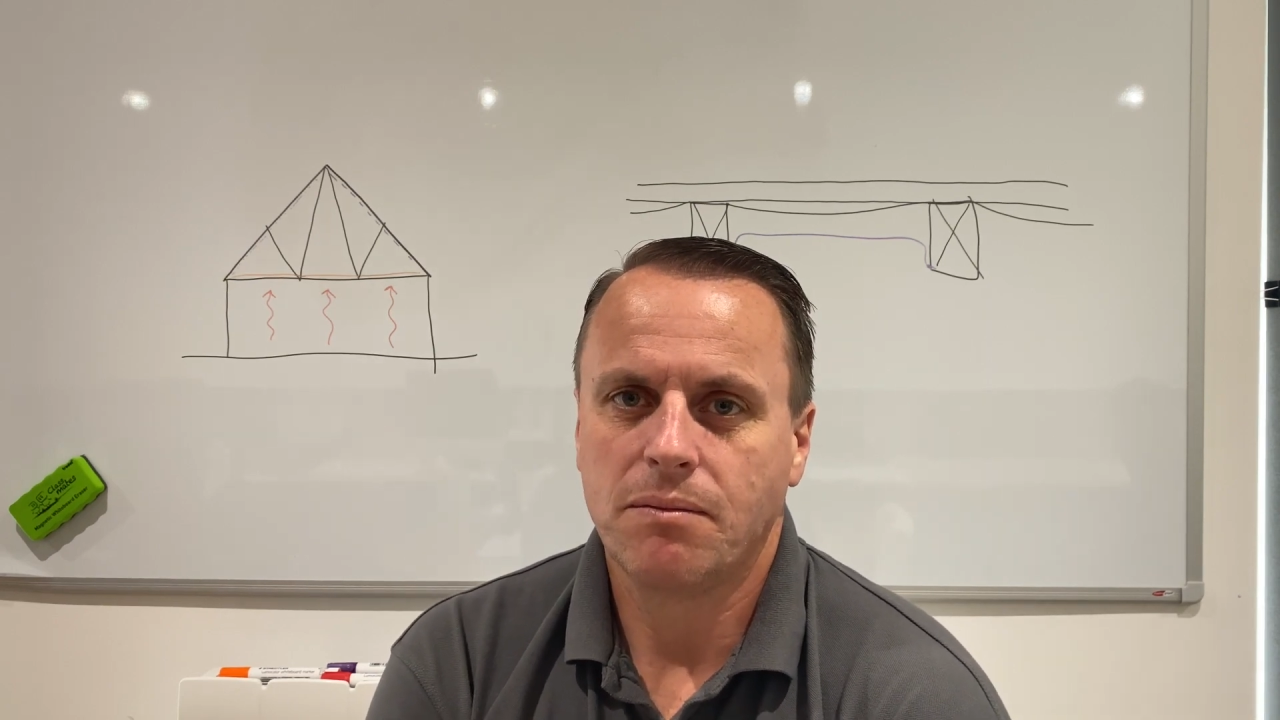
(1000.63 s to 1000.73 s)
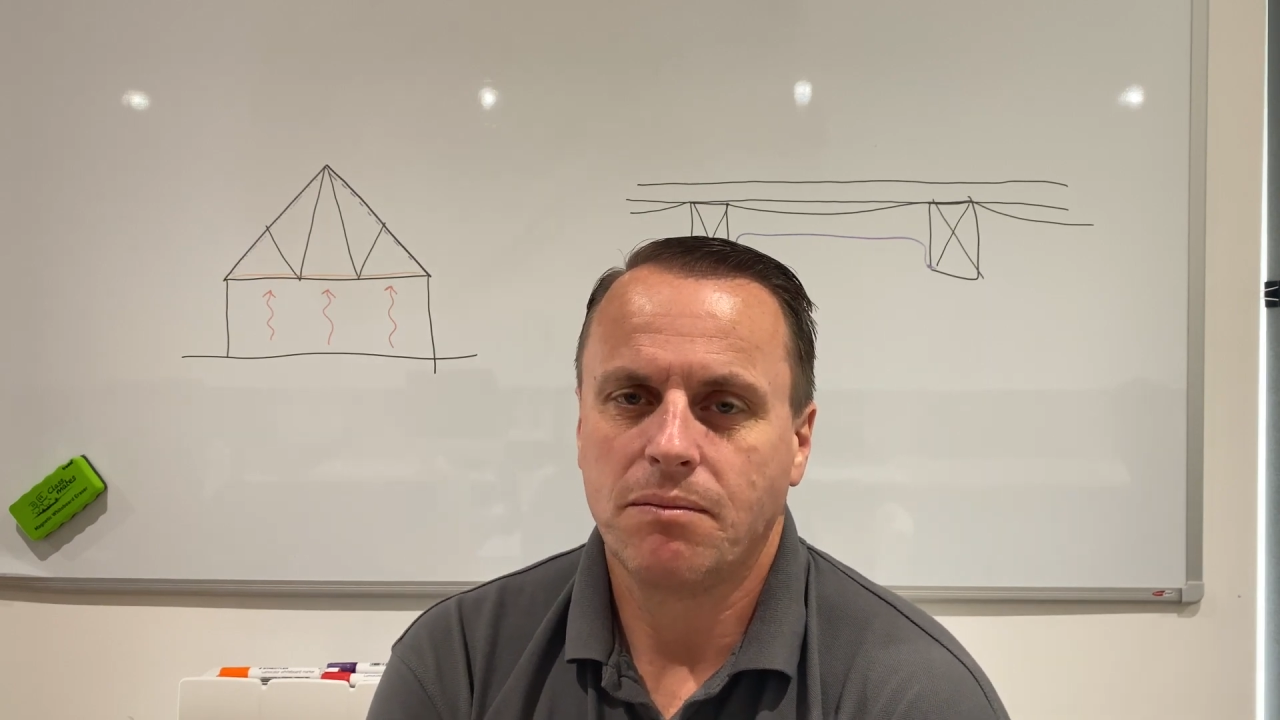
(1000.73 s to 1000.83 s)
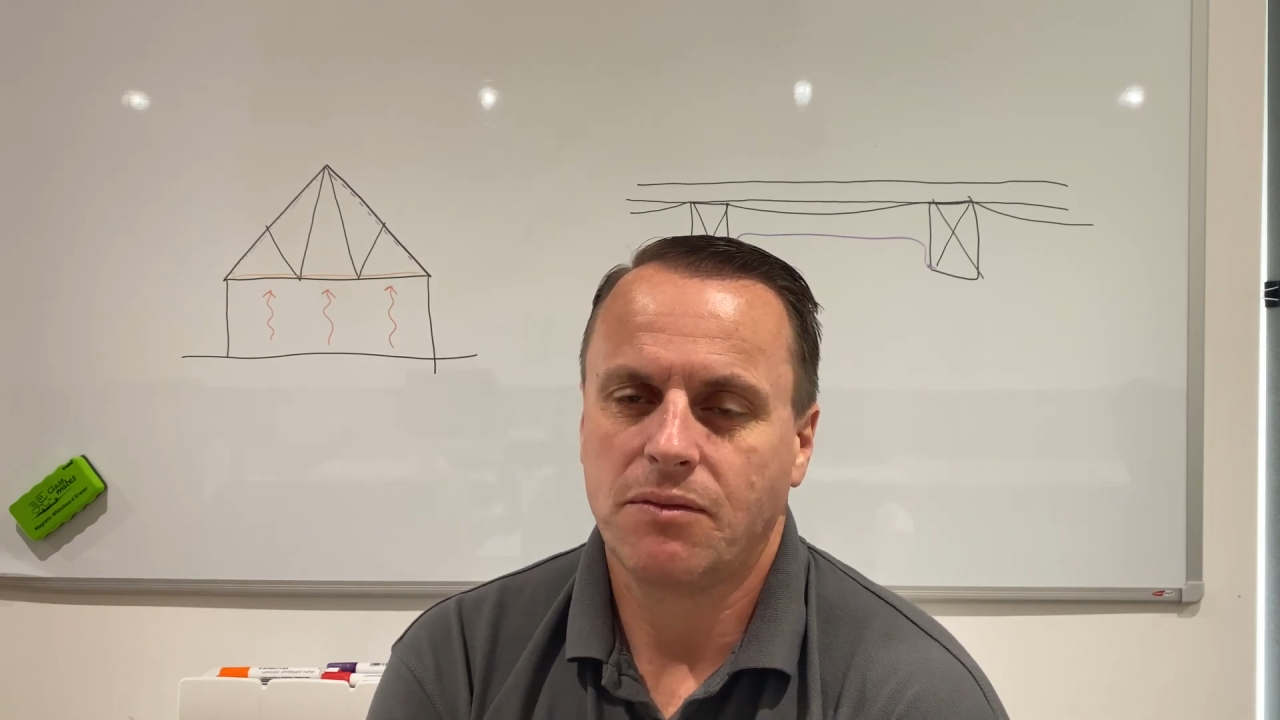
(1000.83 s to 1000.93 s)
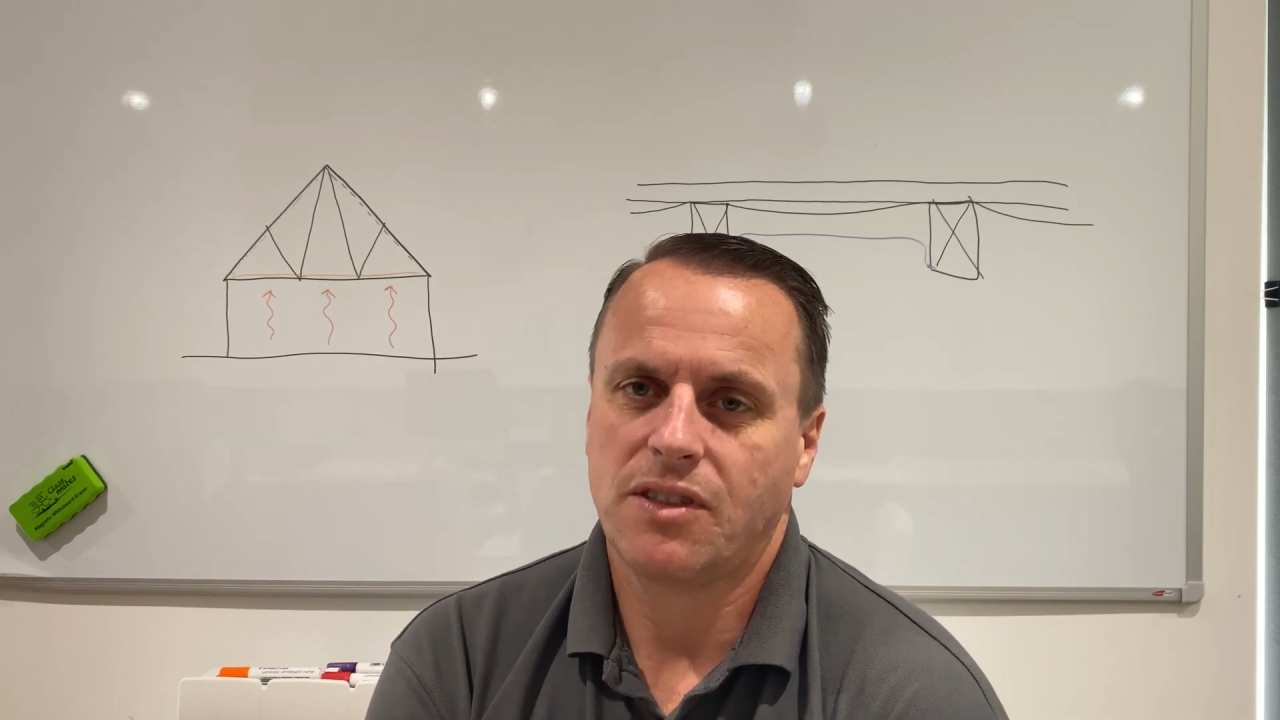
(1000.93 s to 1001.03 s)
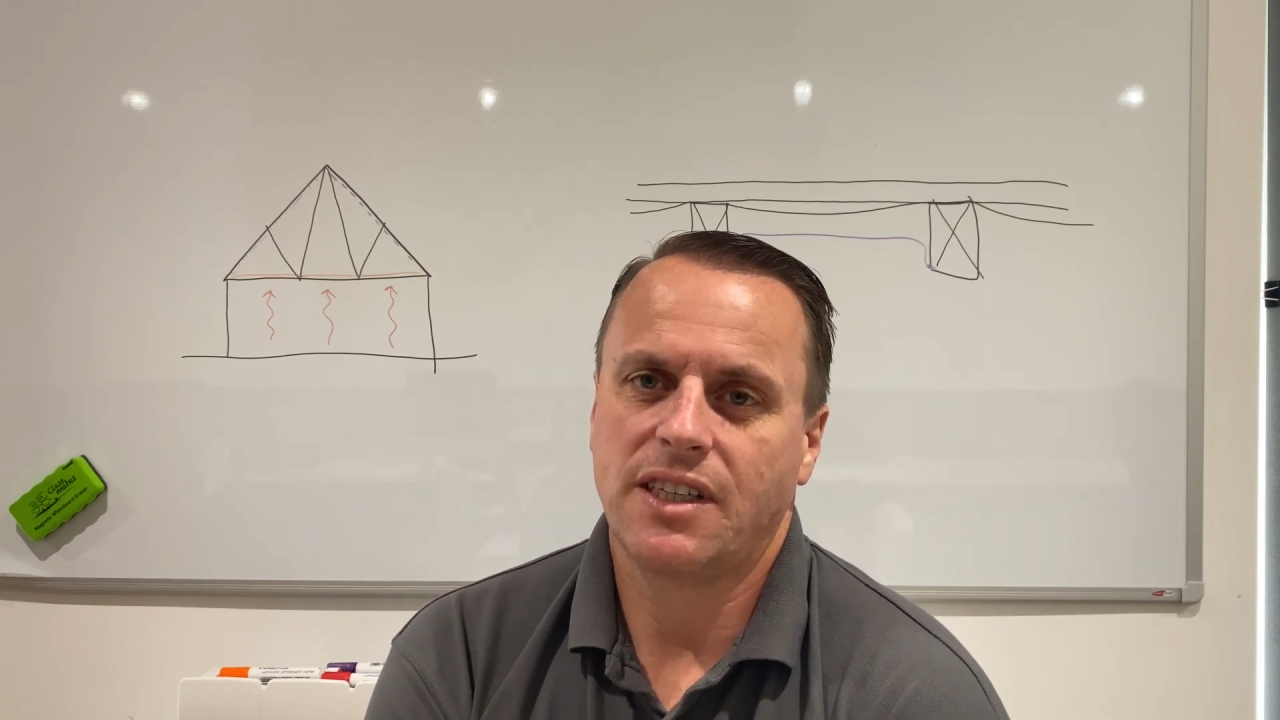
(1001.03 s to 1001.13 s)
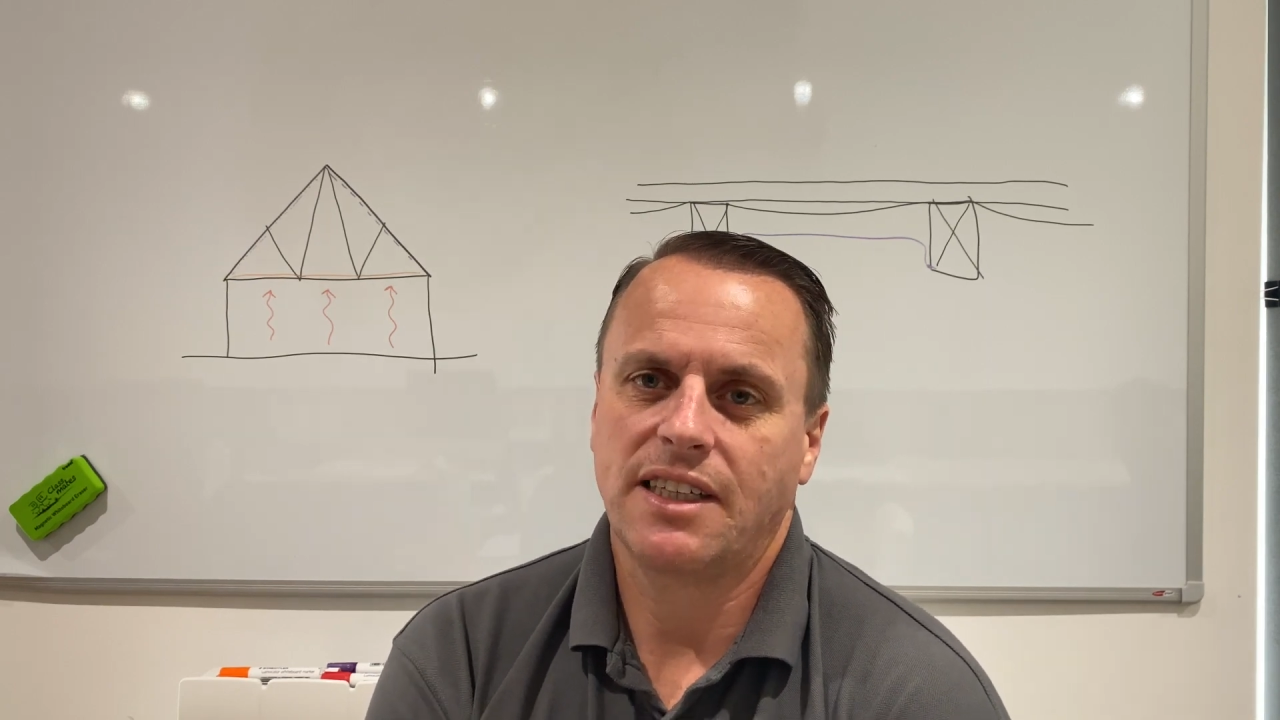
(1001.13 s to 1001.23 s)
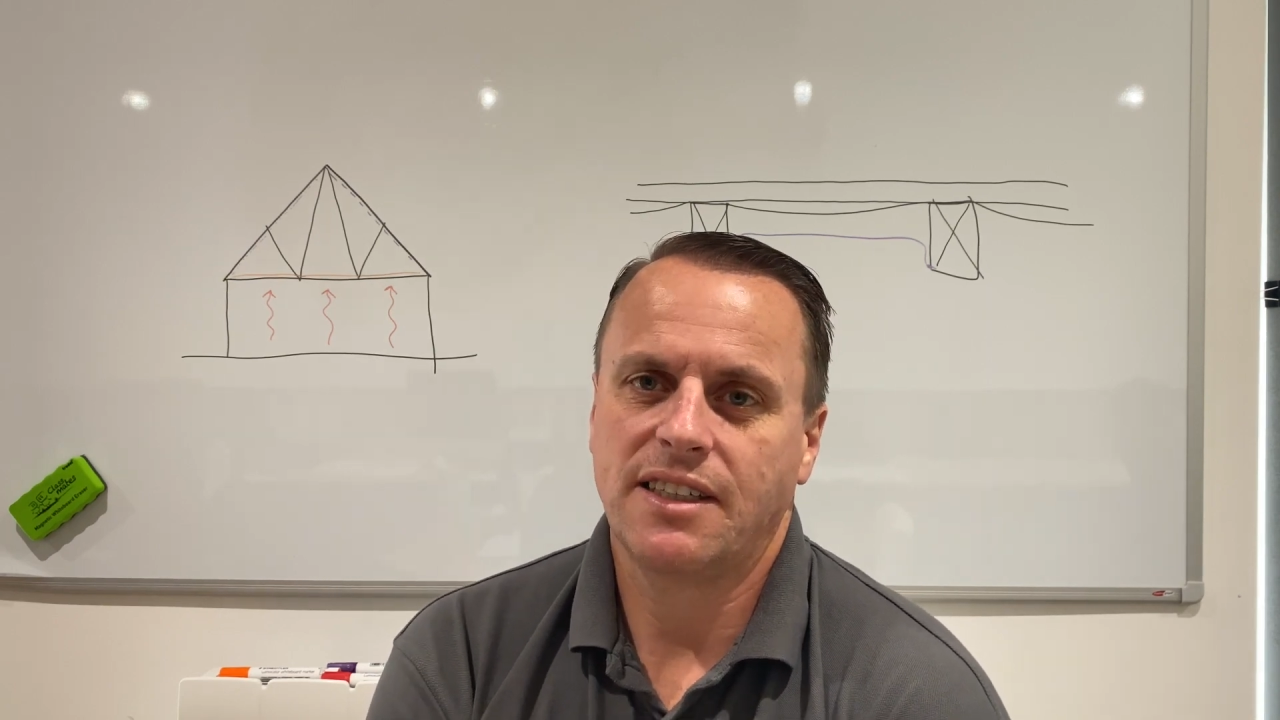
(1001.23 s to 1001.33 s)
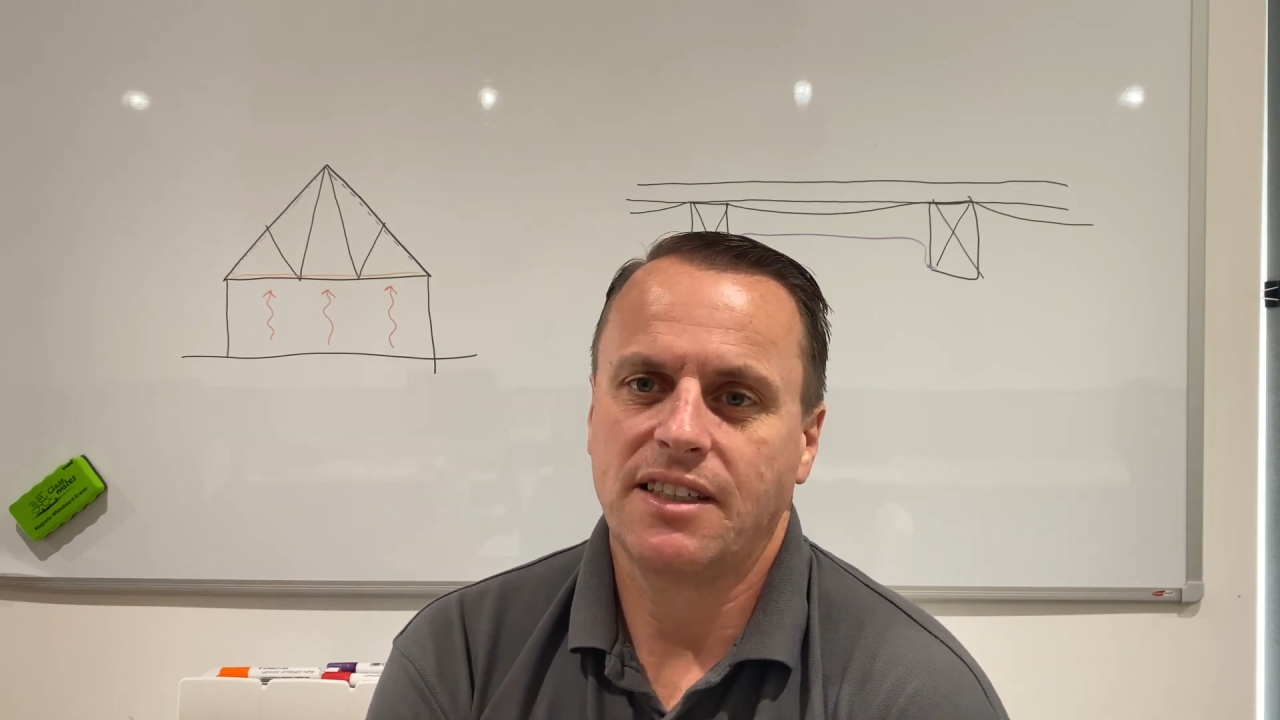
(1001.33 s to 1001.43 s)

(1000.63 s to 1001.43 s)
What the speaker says: 60,